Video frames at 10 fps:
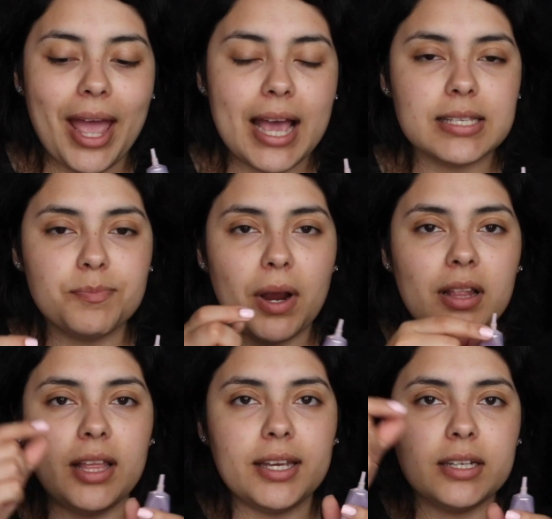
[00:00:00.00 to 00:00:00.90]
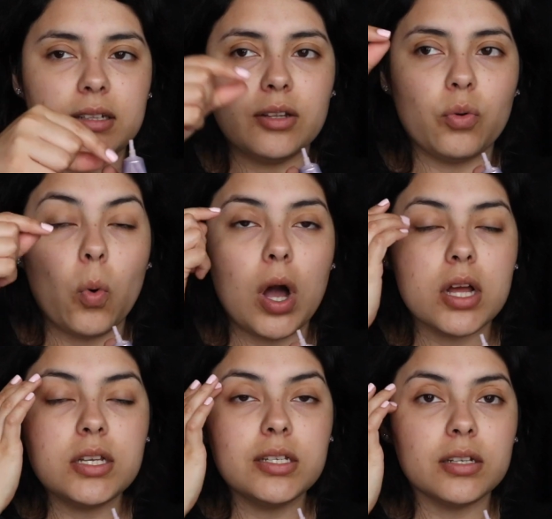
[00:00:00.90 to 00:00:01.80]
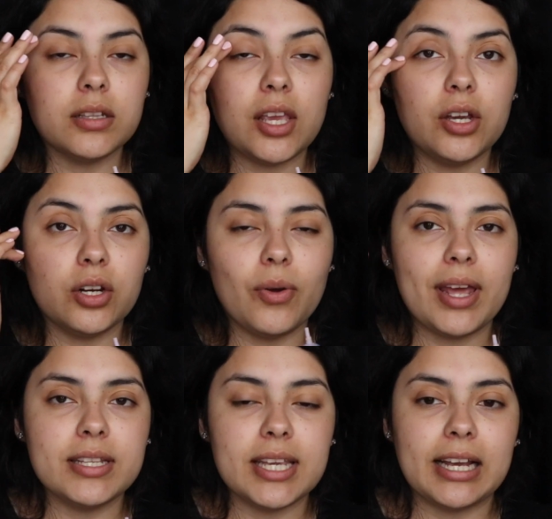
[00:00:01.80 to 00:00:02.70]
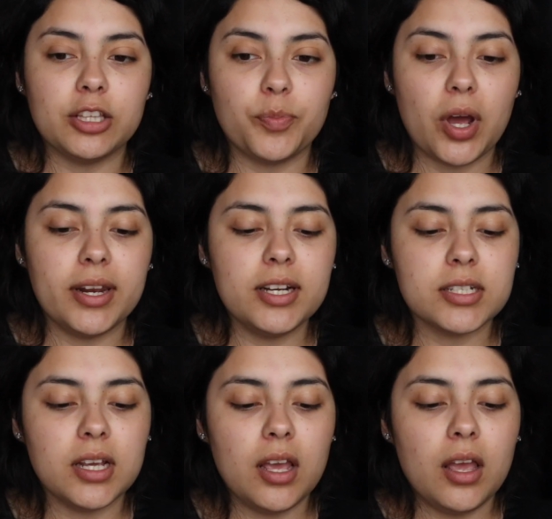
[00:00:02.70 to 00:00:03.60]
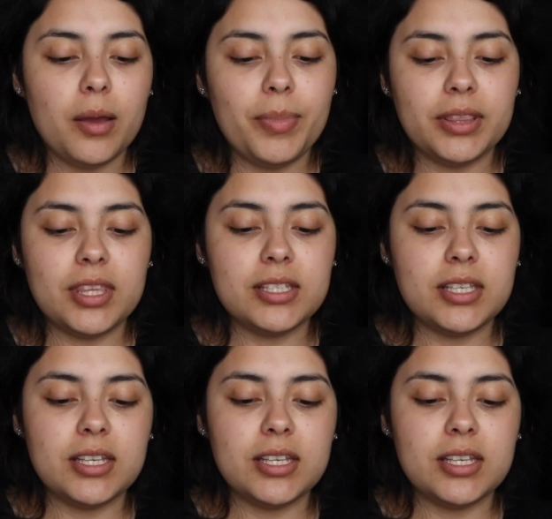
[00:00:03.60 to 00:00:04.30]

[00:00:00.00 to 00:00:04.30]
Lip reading: it has probably like a little wand that you could go ahead and take out the product. But this